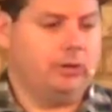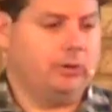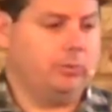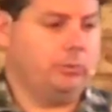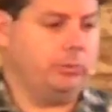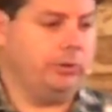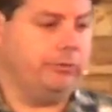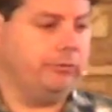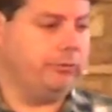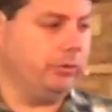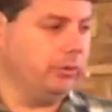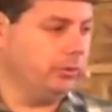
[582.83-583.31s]

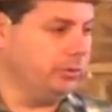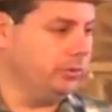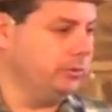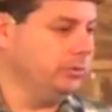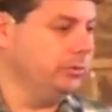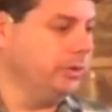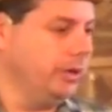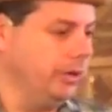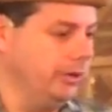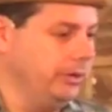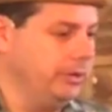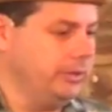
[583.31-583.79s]
We've all
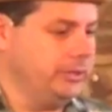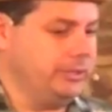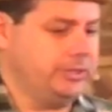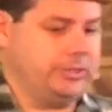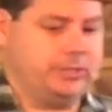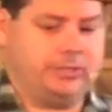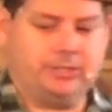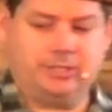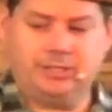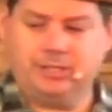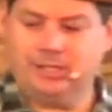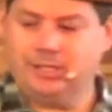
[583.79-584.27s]

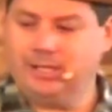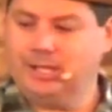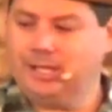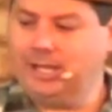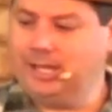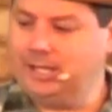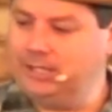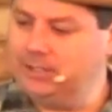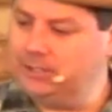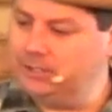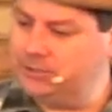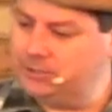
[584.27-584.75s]
noticed,
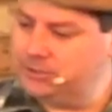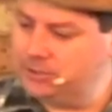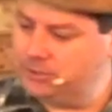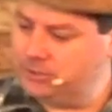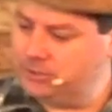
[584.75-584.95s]
and it's